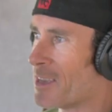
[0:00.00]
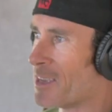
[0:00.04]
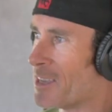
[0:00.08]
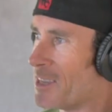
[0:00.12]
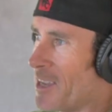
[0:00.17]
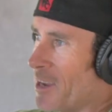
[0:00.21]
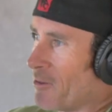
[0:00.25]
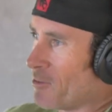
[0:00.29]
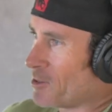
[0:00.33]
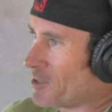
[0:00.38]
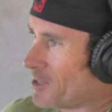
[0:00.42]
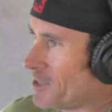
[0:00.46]

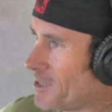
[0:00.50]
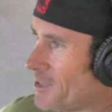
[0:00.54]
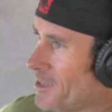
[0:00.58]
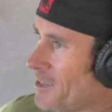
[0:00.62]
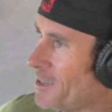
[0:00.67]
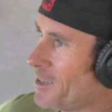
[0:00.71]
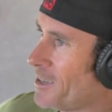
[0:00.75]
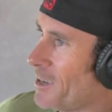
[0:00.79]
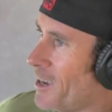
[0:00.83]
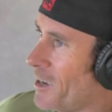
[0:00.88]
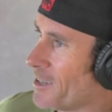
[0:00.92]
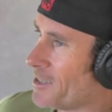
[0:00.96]
You ever
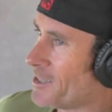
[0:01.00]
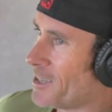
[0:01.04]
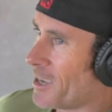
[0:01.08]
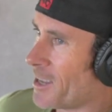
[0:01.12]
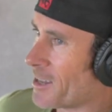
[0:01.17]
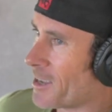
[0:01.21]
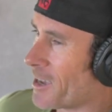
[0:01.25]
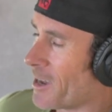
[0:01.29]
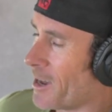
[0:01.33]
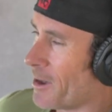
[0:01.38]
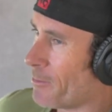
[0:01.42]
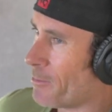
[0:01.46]
see
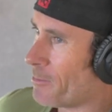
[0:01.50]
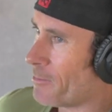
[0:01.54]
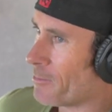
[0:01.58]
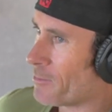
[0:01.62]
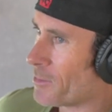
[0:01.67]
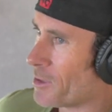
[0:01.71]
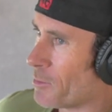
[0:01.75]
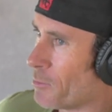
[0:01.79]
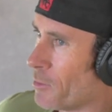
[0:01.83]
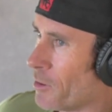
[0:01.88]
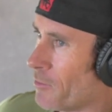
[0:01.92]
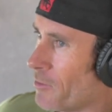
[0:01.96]
10 Cup,
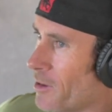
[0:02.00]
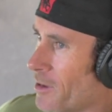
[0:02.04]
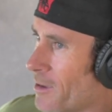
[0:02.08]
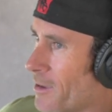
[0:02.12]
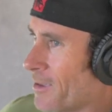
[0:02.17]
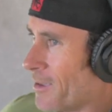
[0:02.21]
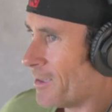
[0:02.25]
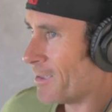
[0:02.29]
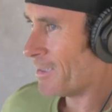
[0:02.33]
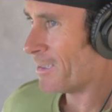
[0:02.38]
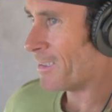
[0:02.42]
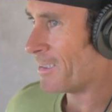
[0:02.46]
the movie,
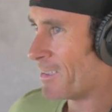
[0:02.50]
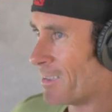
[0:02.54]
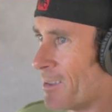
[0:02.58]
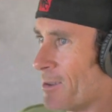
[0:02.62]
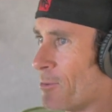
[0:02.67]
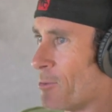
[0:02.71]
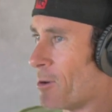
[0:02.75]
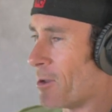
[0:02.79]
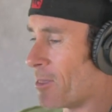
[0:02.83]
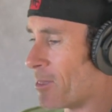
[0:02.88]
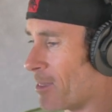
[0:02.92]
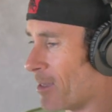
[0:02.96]
with